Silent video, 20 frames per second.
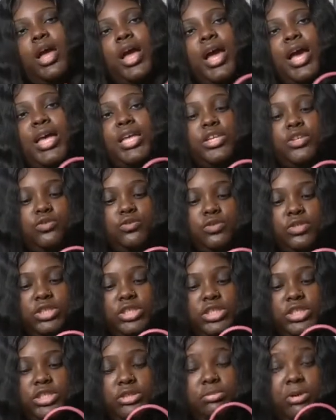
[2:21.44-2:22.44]
I use
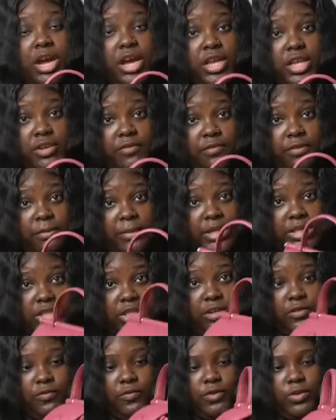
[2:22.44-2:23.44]
this pocket for my
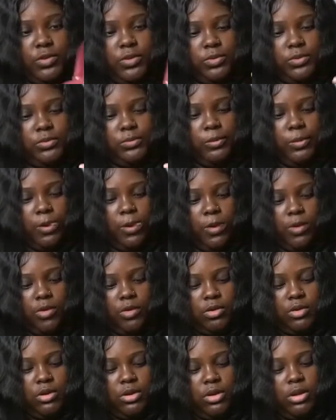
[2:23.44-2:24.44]
cell phone.
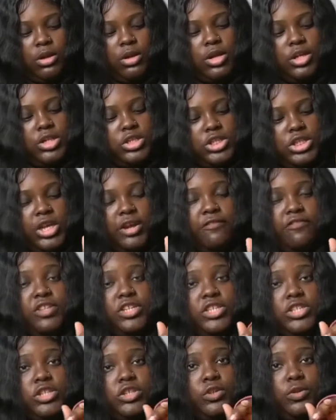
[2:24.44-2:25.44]
She has
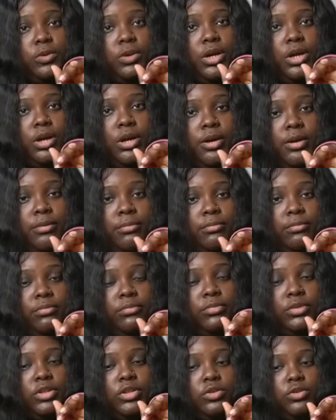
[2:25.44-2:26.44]
this little um
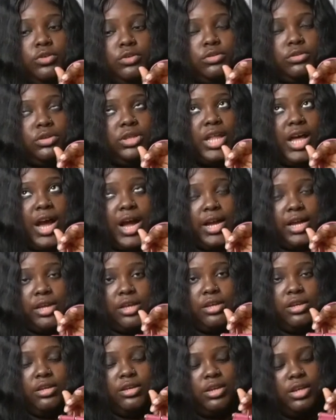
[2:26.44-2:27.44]
little lock
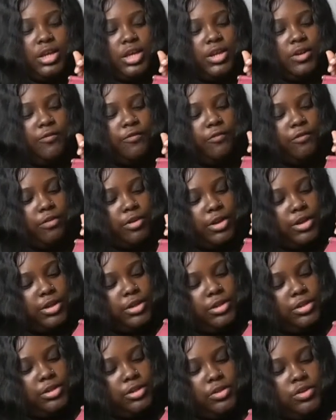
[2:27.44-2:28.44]
in the front.
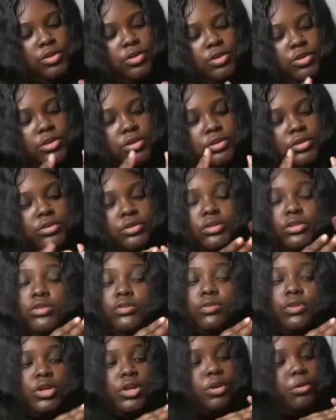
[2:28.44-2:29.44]

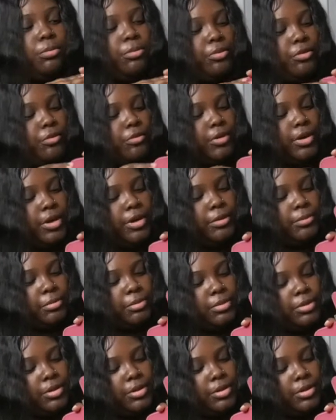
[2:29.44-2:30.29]
You can open her up.